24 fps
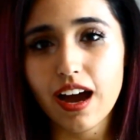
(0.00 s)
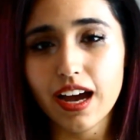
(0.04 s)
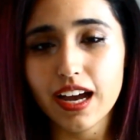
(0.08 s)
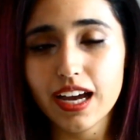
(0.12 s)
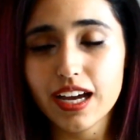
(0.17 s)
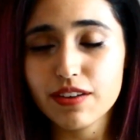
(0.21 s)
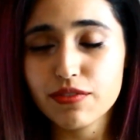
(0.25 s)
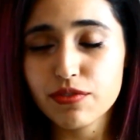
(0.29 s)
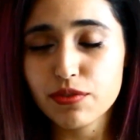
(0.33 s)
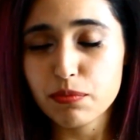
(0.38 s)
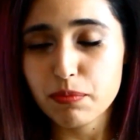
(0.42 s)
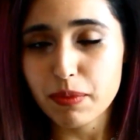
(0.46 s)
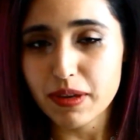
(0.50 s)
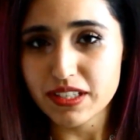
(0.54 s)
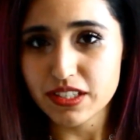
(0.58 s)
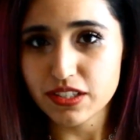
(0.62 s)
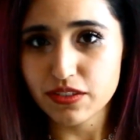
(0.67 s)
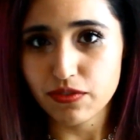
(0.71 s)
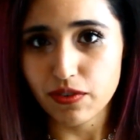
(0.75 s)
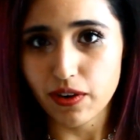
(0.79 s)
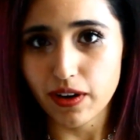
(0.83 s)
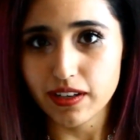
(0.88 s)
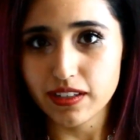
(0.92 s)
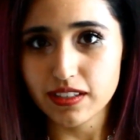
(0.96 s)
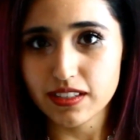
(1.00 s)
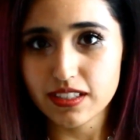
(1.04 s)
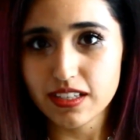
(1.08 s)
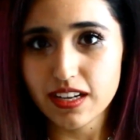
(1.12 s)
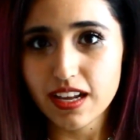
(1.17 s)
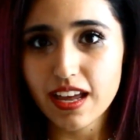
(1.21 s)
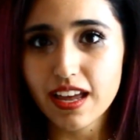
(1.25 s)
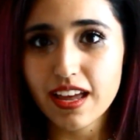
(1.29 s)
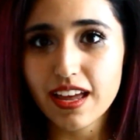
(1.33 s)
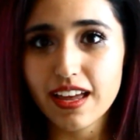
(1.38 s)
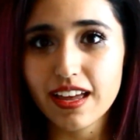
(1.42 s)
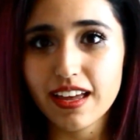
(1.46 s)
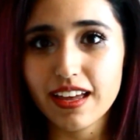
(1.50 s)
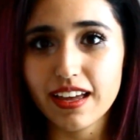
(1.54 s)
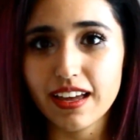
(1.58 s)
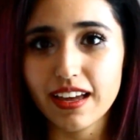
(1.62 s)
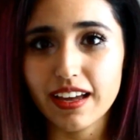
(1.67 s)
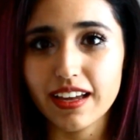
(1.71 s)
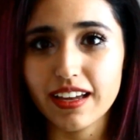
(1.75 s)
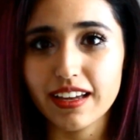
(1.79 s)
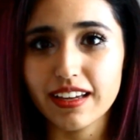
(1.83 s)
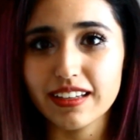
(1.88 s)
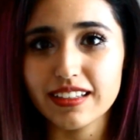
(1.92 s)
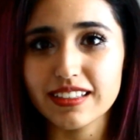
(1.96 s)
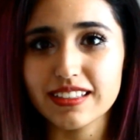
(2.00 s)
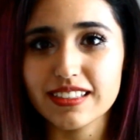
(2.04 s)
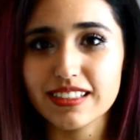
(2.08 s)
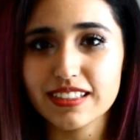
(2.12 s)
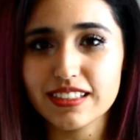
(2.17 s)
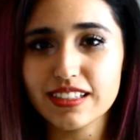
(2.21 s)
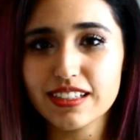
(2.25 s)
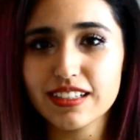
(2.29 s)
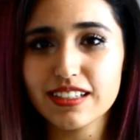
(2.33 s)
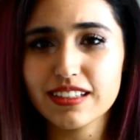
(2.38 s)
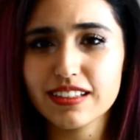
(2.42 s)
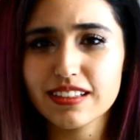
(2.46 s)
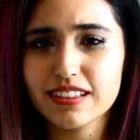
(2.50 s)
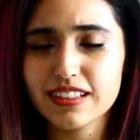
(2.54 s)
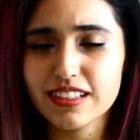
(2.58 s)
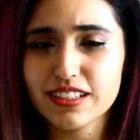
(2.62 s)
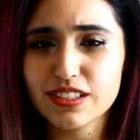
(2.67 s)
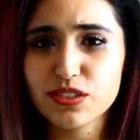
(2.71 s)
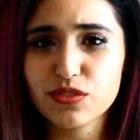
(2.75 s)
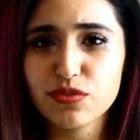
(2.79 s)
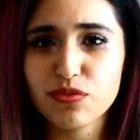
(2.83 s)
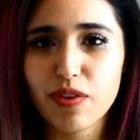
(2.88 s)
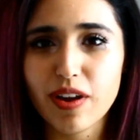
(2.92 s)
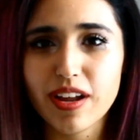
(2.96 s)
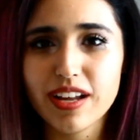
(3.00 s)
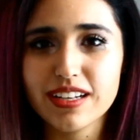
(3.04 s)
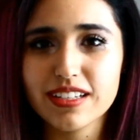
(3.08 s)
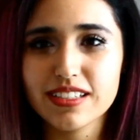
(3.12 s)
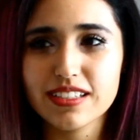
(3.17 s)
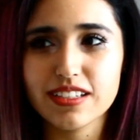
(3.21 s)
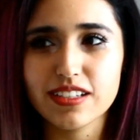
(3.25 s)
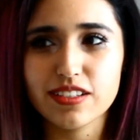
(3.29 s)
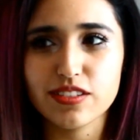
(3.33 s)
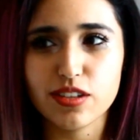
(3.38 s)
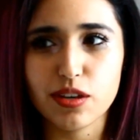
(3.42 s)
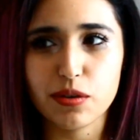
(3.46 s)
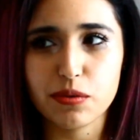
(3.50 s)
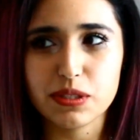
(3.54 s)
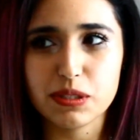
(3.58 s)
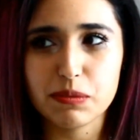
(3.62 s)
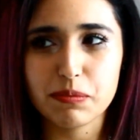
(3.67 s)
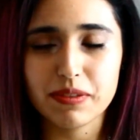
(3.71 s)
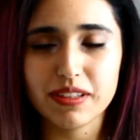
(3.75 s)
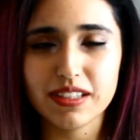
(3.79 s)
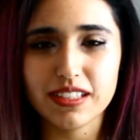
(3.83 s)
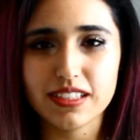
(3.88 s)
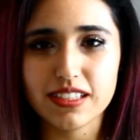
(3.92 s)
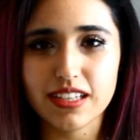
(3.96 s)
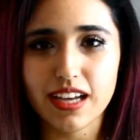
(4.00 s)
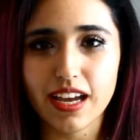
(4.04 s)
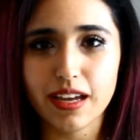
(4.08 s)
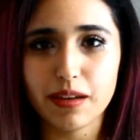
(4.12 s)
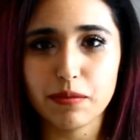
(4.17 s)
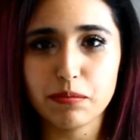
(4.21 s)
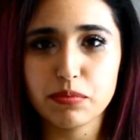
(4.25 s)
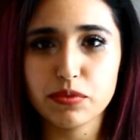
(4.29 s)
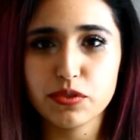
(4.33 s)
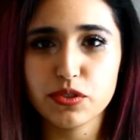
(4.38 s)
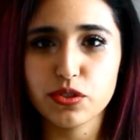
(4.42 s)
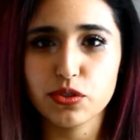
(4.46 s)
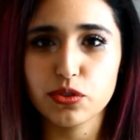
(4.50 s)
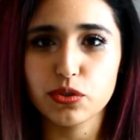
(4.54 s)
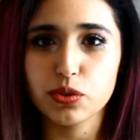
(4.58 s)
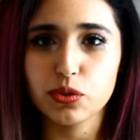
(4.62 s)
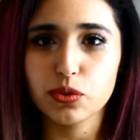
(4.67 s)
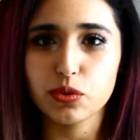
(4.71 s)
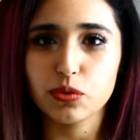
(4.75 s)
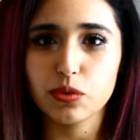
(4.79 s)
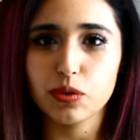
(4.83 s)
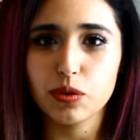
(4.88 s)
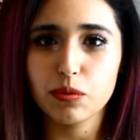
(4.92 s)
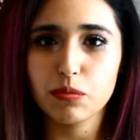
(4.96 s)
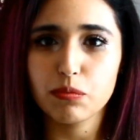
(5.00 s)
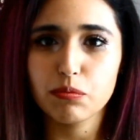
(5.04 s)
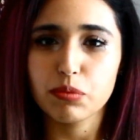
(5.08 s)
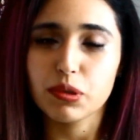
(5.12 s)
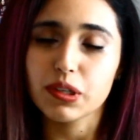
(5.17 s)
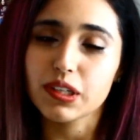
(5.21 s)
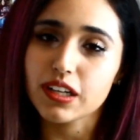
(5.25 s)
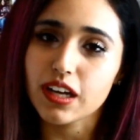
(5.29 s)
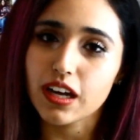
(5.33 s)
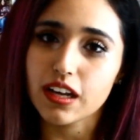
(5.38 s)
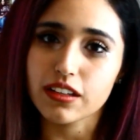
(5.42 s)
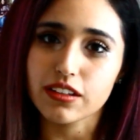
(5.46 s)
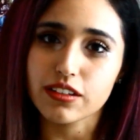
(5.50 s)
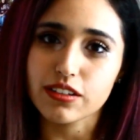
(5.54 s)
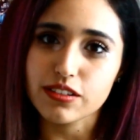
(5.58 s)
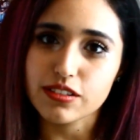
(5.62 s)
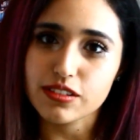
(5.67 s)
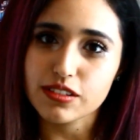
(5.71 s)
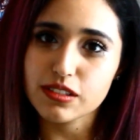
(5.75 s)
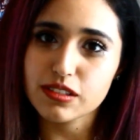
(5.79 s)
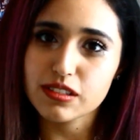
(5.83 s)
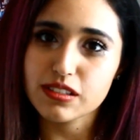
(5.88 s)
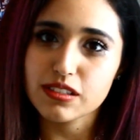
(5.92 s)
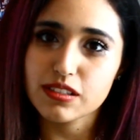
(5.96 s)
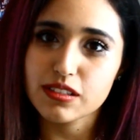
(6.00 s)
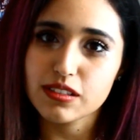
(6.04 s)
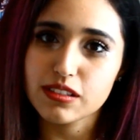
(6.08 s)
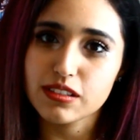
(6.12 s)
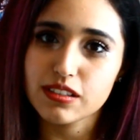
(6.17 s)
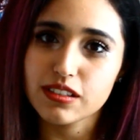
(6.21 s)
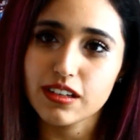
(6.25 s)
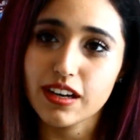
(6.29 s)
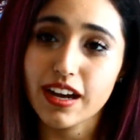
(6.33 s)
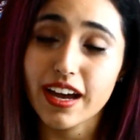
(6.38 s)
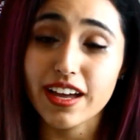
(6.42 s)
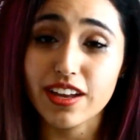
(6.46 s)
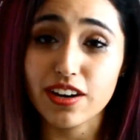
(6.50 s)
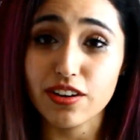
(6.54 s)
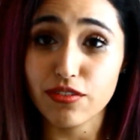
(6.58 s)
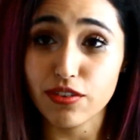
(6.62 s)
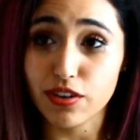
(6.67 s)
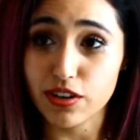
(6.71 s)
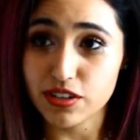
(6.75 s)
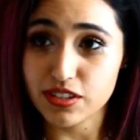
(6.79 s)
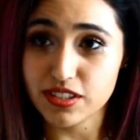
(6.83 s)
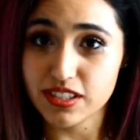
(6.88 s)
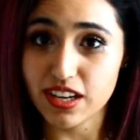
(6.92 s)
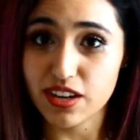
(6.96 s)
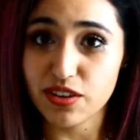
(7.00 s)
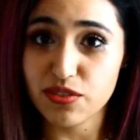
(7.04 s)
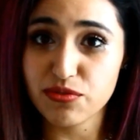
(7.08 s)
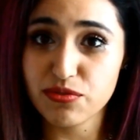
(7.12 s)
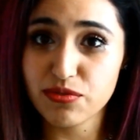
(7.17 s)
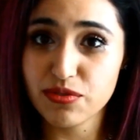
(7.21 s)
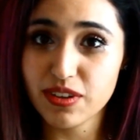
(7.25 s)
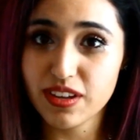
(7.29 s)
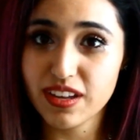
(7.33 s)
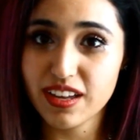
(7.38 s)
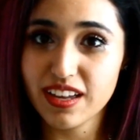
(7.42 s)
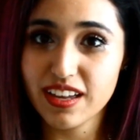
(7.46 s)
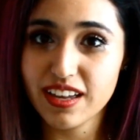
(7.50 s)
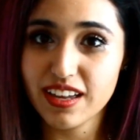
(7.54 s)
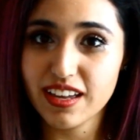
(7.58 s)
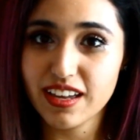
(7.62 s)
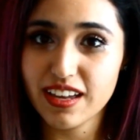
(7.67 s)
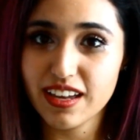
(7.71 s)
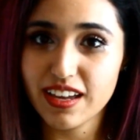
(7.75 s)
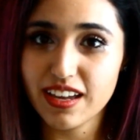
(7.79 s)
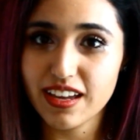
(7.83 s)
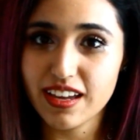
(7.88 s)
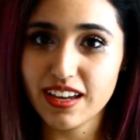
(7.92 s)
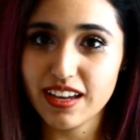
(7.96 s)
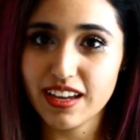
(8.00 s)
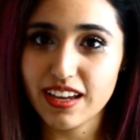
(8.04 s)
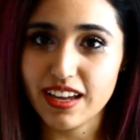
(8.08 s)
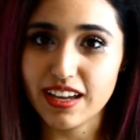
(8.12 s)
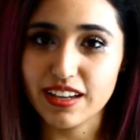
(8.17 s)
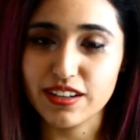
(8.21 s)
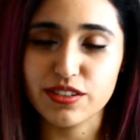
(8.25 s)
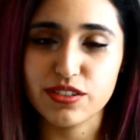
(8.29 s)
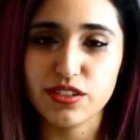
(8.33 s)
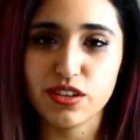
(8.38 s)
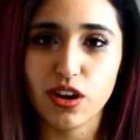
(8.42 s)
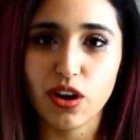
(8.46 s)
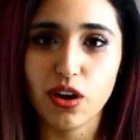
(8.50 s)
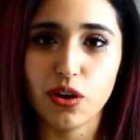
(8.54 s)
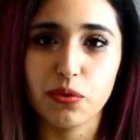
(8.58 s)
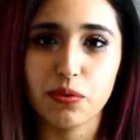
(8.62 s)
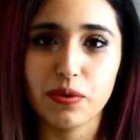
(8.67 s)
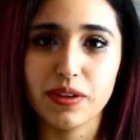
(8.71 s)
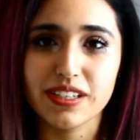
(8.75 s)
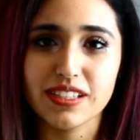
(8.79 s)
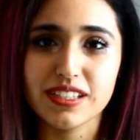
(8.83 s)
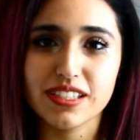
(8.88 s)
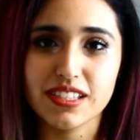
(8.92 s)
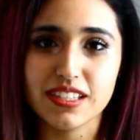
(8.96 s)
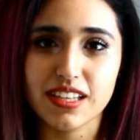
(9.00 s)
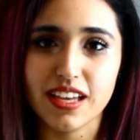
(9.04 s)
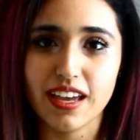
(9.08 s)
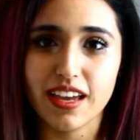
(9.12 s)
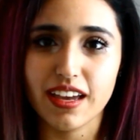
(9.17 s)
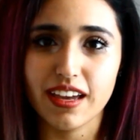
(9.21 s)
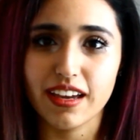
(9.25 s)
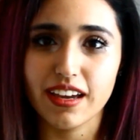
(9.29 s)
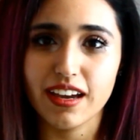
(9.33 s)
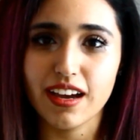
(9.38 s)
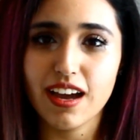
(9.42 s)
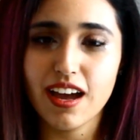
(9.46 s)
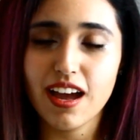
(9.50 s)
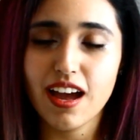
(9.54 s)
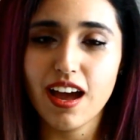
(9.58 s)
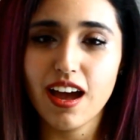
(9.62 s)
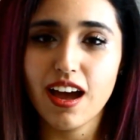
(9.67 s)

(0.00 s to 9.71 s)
I have a best friend, and this friend has always been the type to put others ahead of herself, and to always say,